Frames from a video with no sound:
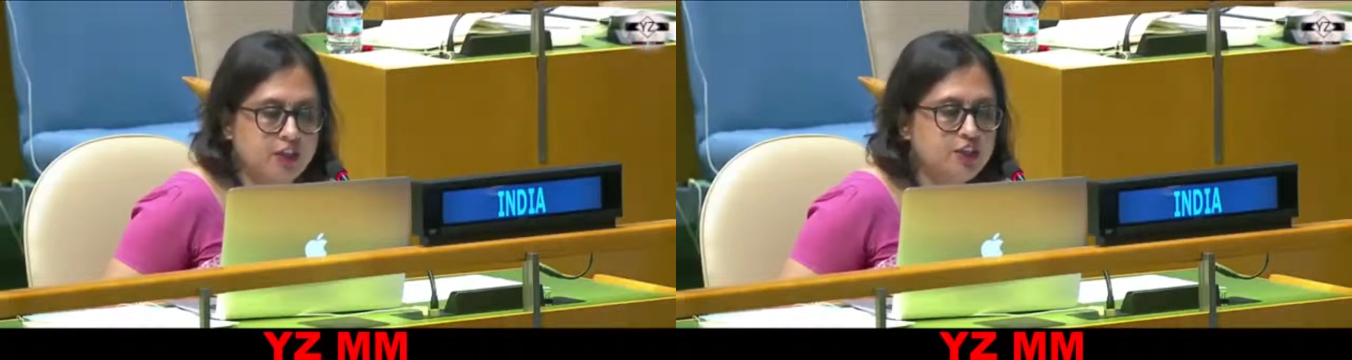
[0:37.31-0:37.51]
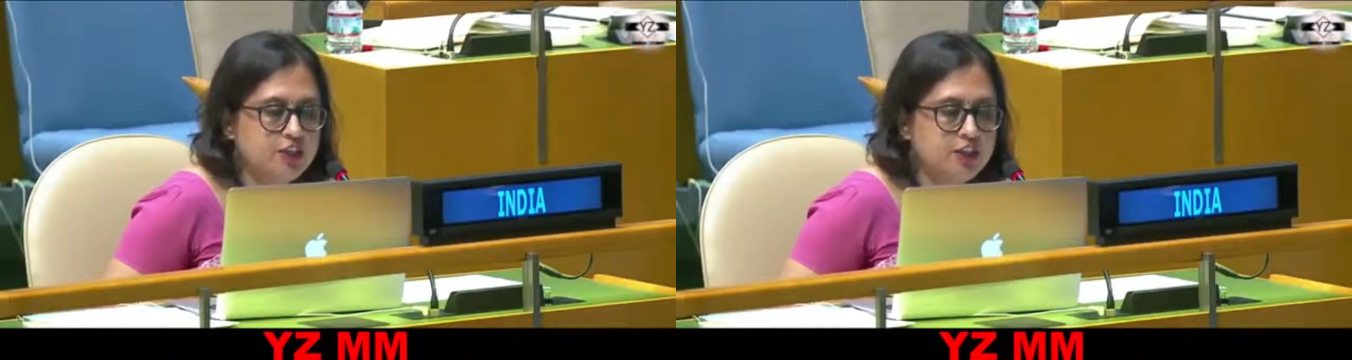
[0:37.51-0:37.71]

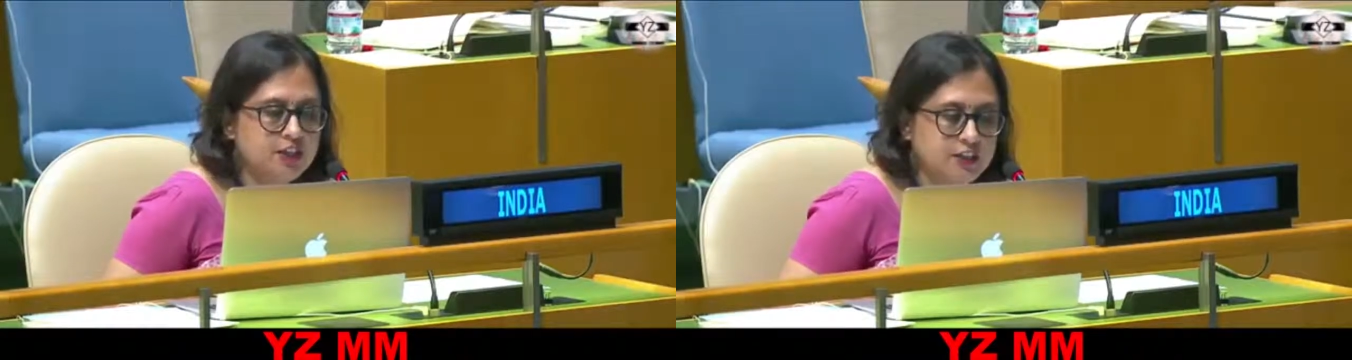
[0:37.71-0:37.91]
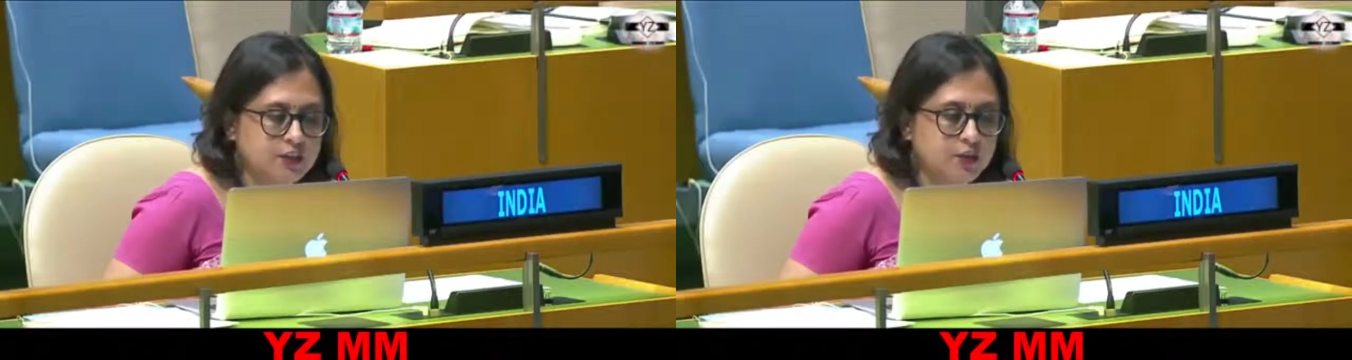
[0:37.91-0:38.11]
She
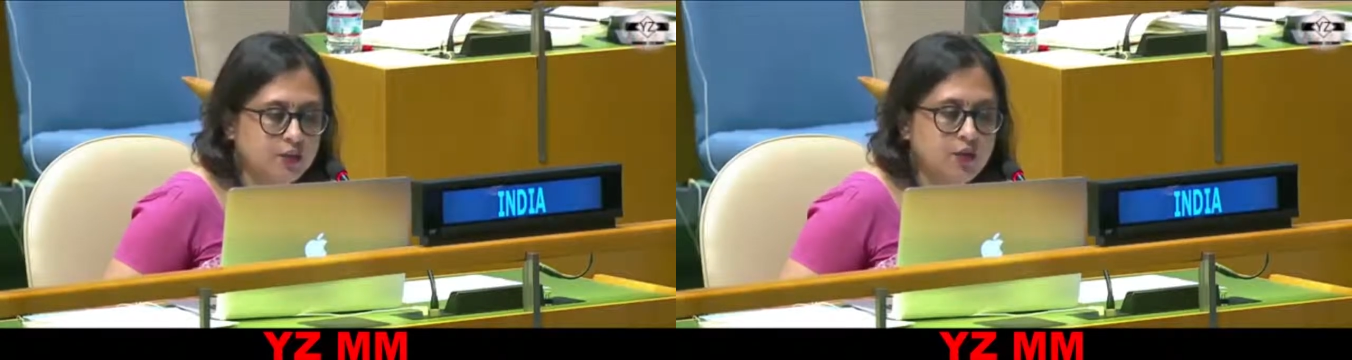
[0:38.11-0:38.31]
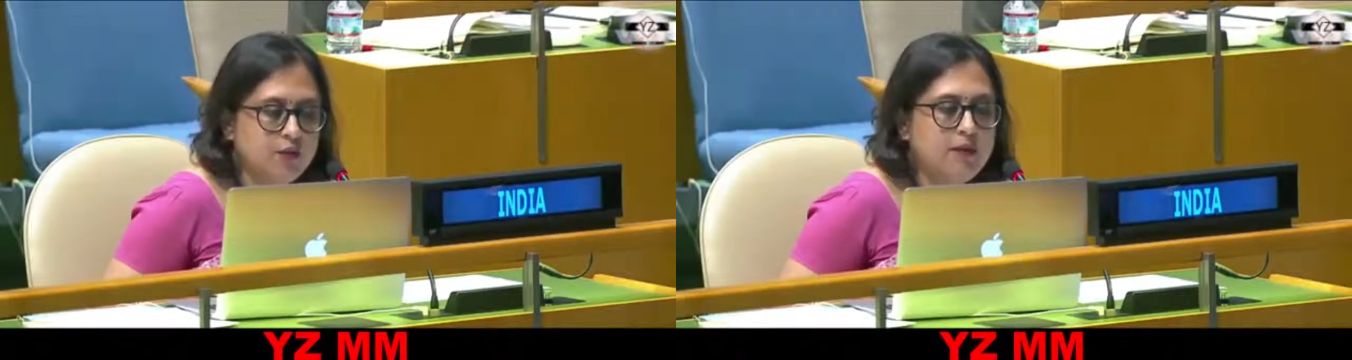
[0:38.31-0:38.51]
did
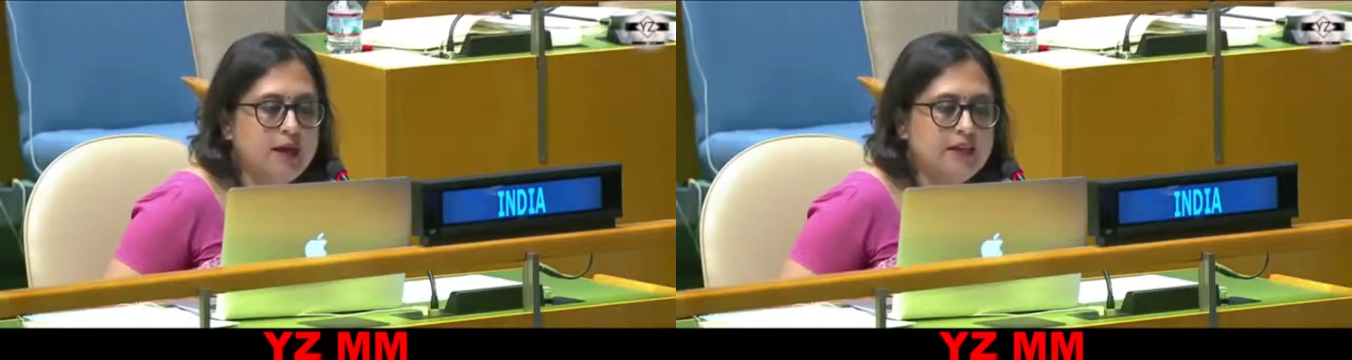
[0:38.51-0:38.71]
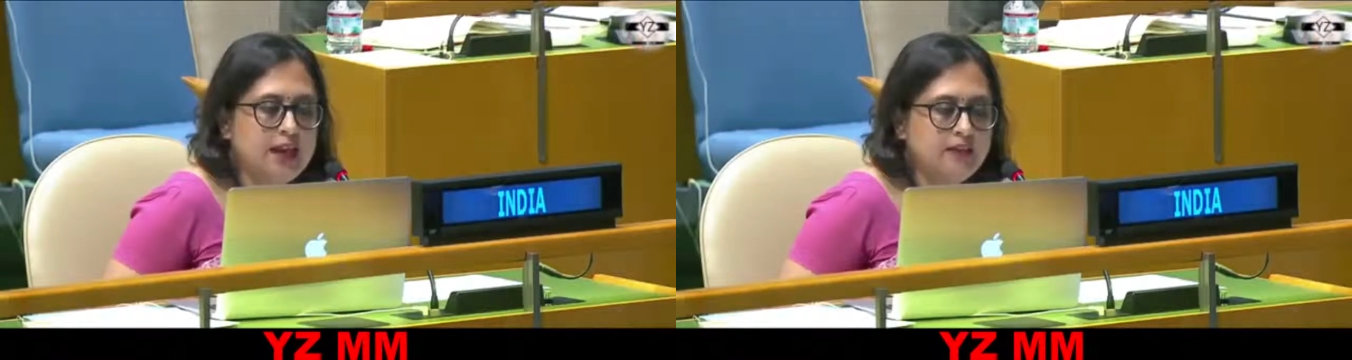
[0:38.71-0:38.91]
so
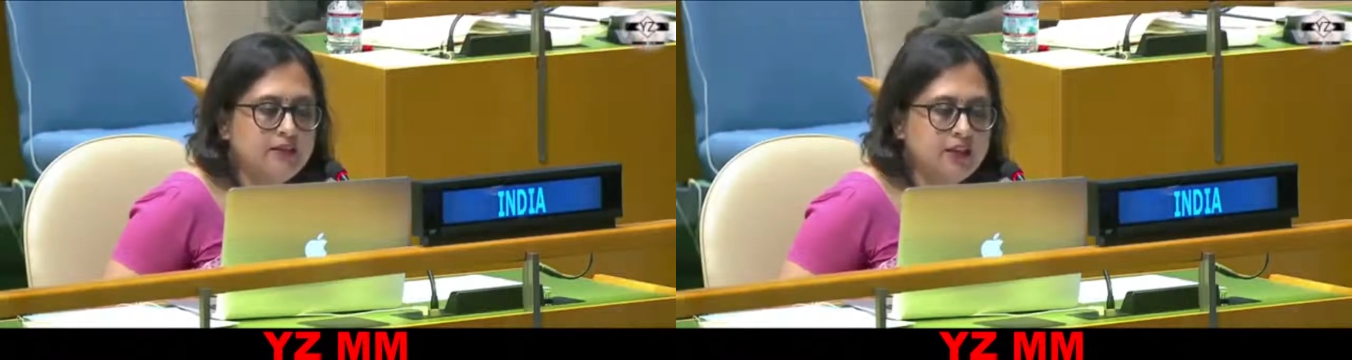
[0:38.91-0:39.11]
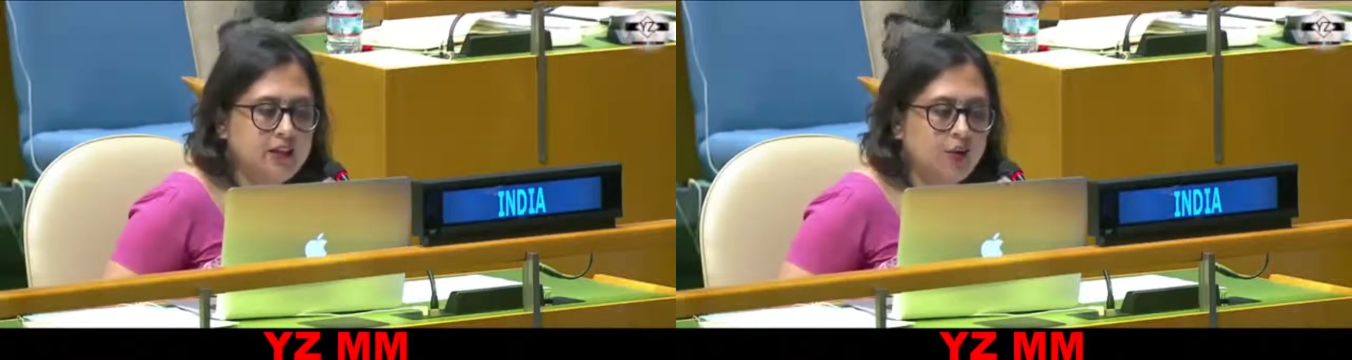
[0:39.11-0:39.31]
by
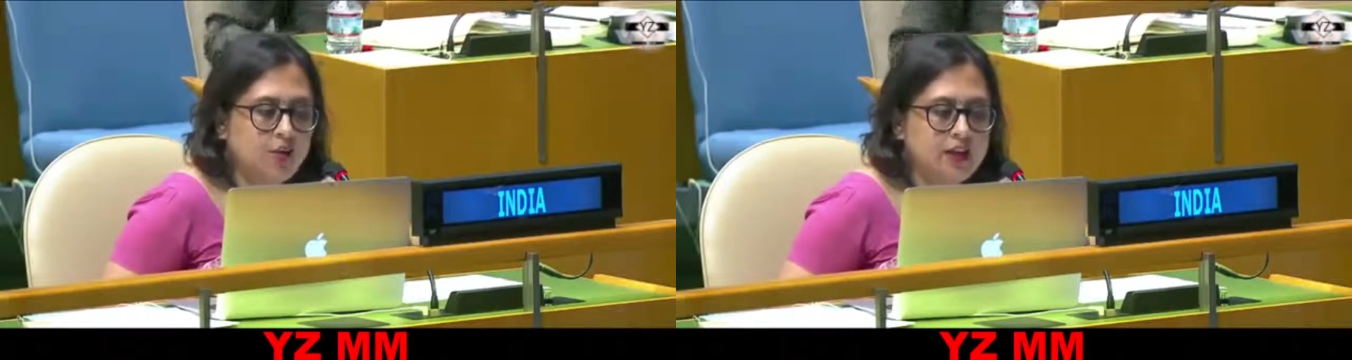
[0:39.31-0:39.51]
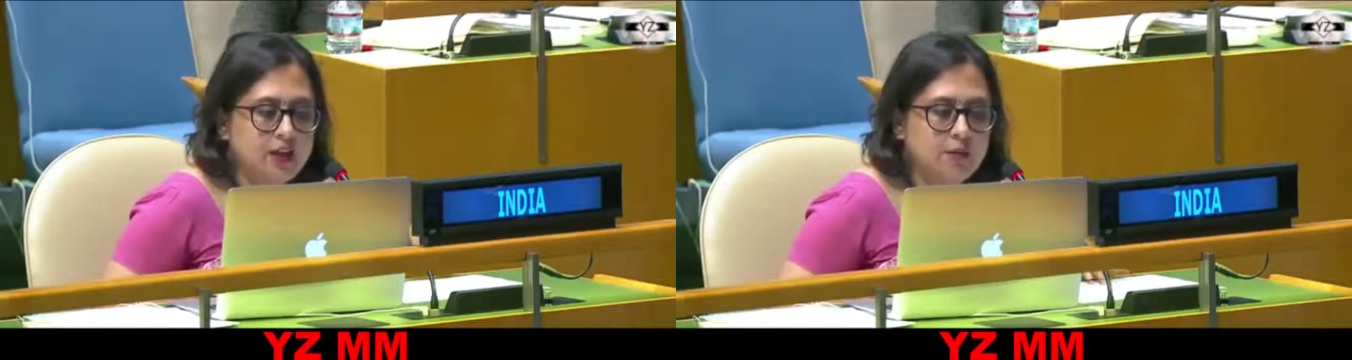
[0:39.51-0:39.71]
callously holding